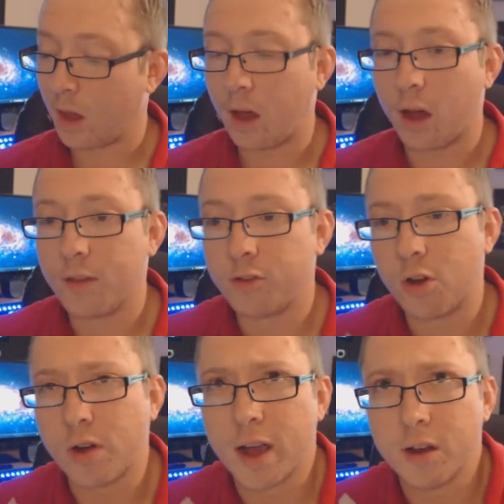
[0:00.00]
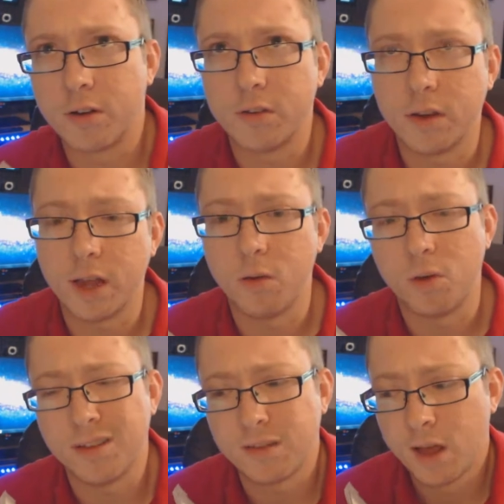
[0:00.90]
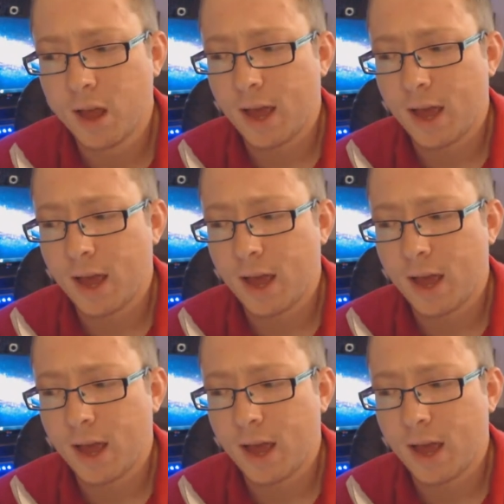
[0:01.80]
Uh, the joke I heard today was,